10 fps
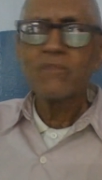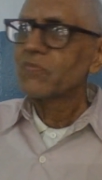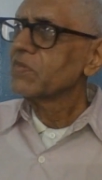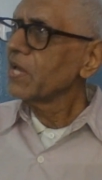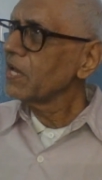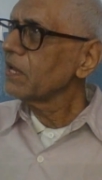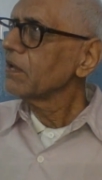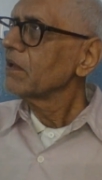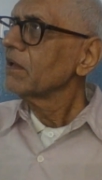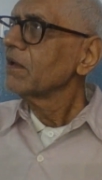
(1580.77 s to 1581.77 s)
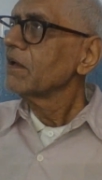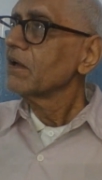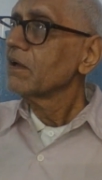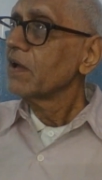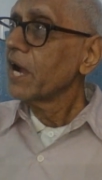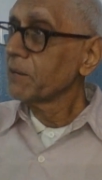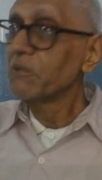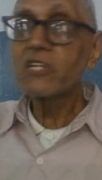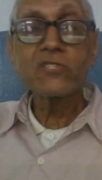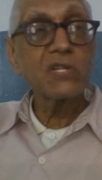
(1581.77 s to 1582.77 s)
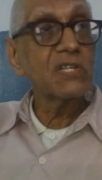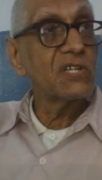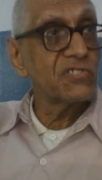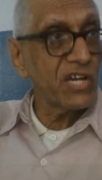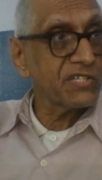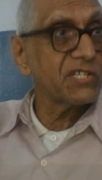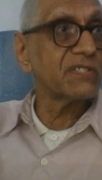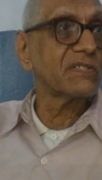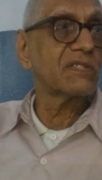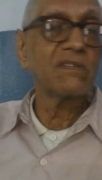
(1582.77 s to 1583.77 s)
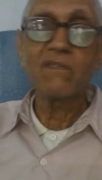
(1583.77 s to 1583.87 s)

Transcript: They administer the injections.